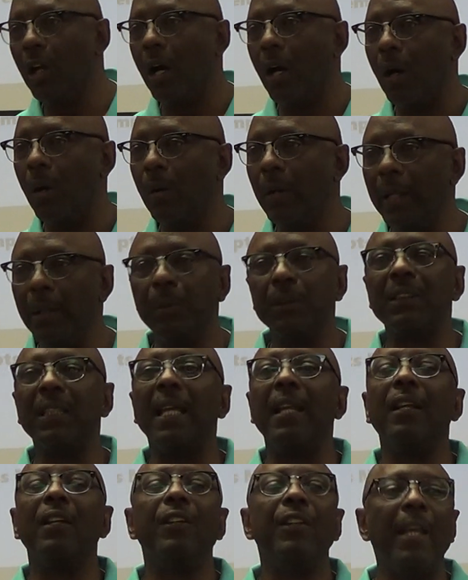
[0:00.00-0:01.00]
know, he would
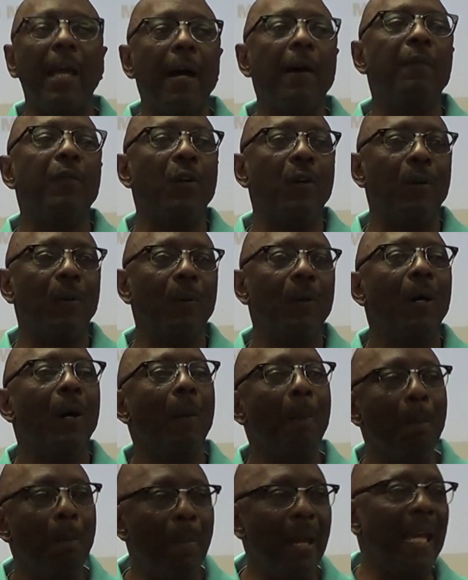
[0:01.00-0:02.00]
say, the devil
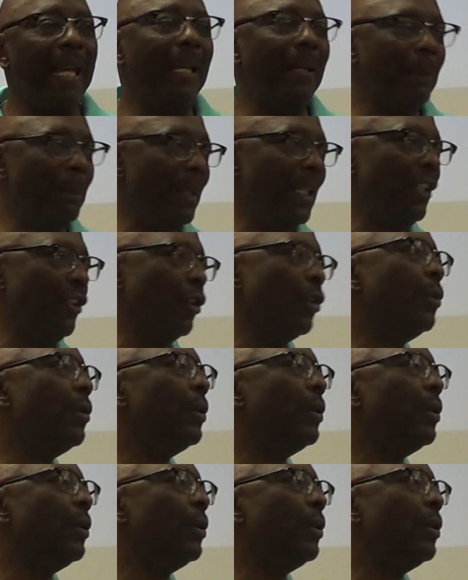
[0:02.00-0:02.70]
made me do